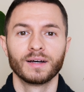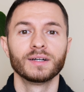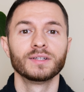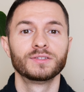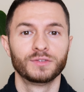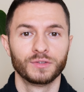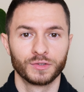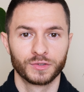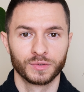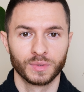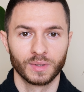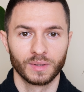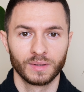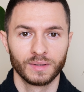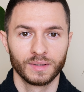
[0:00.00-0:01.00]
As
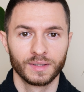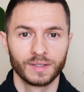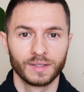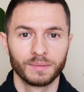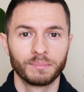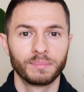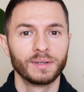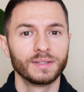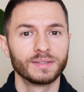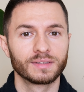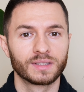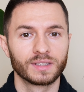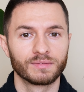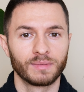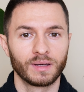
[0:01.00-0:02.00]
usual, please
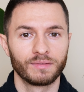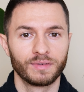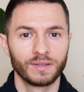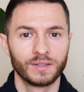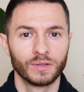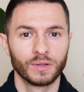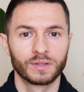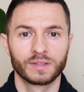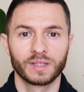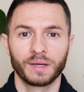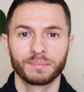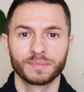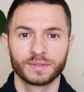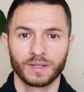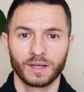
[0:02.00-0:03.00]
give my video a
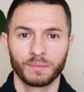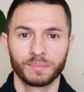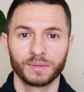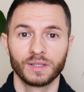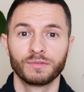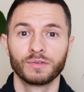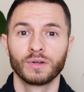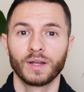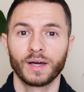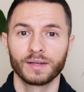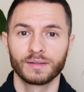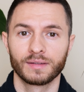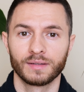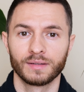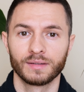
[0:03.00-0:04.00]
thumbs up if you
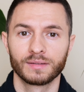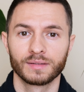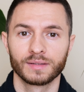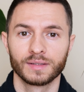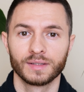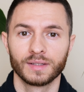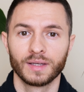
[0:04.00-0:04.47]
liked it,